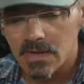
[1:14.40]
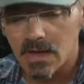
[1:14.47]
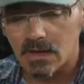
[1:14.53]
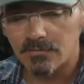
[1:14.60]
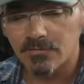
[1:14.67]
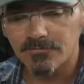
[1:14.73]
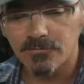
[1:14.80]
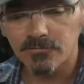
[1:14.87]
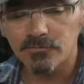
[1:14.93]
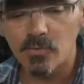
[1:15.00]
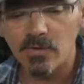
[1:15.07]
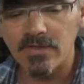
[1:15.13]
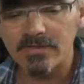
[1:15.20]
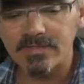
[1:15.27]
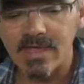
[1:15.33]
Uh, the first
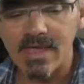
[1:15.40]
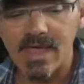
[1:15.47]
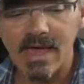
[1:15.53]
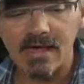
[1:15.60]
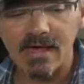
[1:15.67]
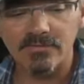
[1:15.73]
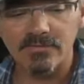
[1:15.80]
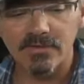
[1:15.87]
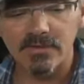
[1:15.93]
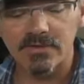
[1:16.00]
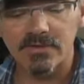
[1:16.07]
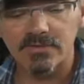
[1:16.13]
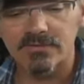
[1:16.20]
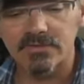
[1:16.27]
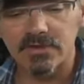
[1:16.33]
one that they have
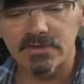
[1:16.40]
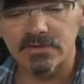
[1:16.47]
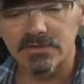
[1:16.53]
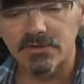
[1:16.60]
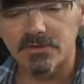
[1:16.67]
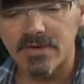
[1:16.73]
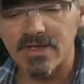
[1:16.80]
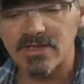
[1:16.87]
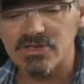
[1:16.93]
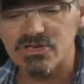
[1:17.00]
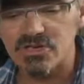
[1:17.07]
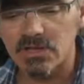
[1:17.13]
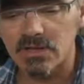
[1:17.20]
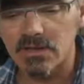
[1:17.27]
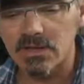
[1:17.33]
is
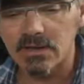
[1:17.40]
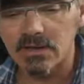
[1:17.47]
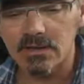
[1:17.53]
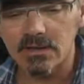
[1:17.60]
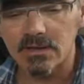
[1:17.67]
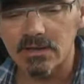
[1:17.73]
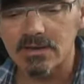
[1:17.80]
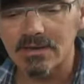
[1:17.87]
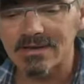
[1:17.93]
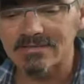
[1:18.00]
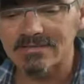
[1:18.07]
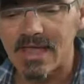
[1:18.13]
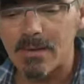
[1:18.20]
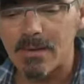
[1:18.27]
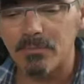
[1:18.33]
alliteration. And an
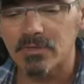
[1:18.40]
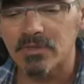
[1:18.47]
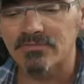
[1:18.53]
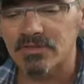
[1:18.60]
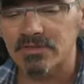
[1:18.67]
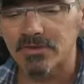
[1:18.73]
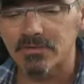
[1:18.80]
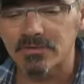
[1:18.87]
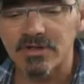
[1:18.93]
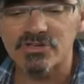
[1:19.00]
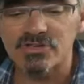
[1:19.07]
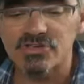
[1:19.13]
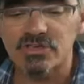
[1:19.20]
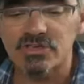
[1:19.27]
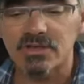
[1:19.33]
example of
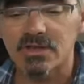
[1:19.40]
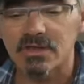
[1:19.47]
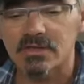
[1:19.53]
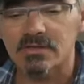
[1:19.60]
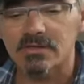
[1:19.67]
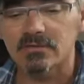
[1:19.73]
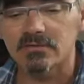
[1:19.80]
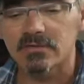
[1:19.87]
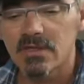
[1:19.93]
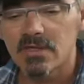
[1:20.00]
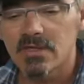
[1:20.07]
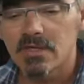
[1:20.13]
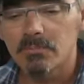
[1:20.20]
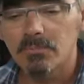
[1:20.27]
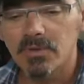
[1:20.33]
alliteration is
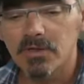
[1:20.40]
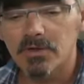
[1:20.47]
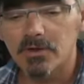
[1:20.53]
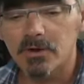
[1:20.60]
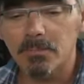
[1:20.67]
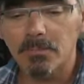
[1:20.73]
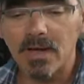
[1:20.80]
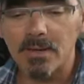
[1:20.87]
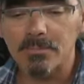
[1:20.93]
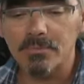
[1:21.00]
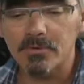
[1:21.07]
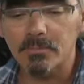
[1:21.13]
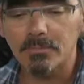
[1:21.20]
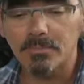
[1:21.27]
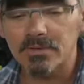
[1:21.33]
Peter
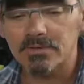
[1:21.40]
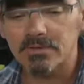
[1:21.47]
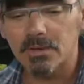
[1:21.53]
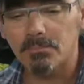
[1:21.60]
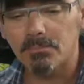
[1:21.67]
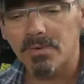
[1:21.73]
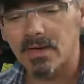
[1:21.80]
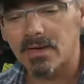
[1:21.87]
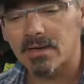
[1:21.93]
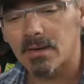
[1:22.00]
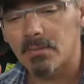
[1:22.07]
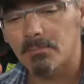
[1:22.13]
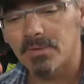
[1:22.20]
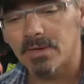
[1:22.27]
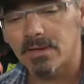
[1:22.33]
Piper picked a peck
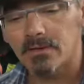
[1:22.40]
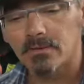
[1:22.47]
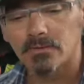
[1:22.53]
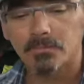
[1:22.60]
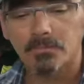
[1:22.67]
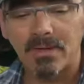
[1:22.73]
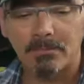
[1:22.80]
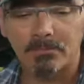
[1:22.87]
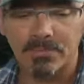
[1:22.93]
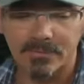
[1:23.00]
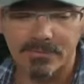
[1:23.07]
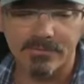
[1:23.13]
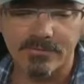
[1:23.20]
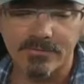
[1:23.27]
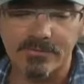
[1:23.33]
of pickled
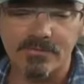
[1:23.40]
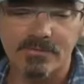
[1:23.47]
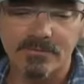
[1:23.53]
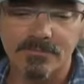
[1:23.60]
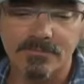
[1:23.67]
peppers.